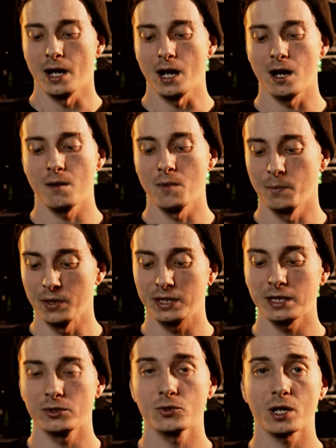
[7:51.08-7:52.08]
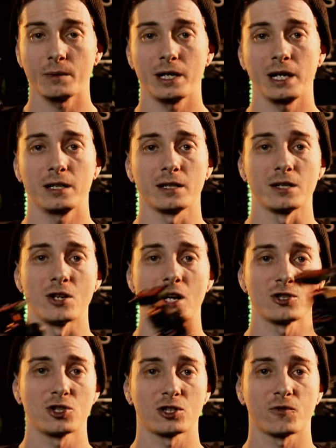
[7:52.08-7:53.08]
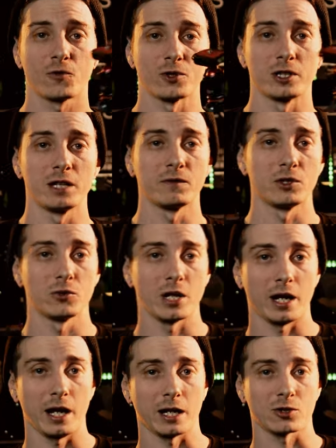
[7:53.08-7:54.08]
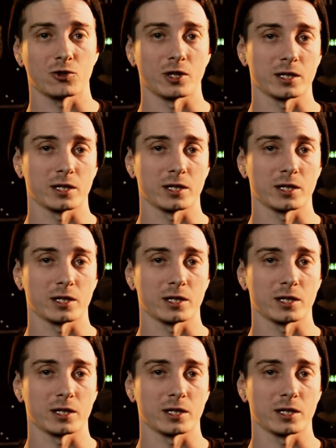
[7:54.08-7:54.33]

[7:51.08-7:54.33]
Um, but they do come in handy, not just for giving you that extra